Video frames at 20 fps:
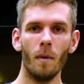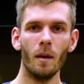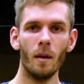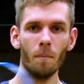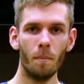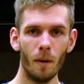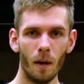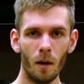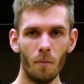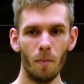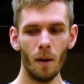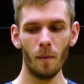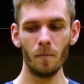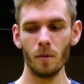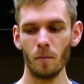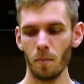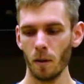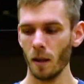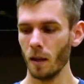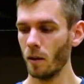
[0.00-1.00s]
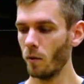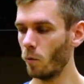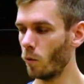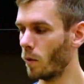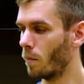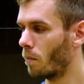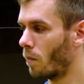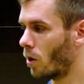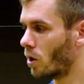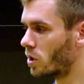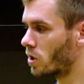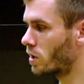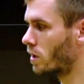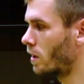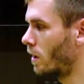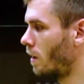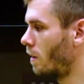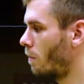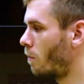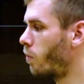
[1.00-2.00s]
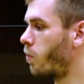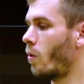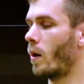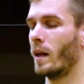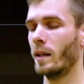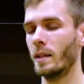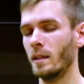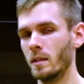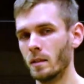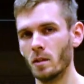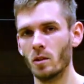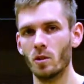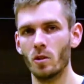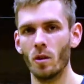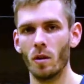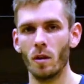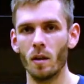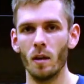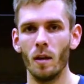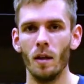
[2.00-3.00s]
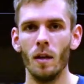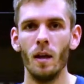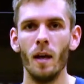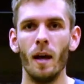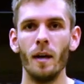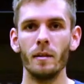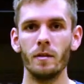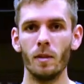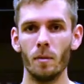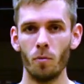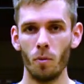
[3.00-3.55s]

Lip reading: a better badminton player, we must practice the shot as the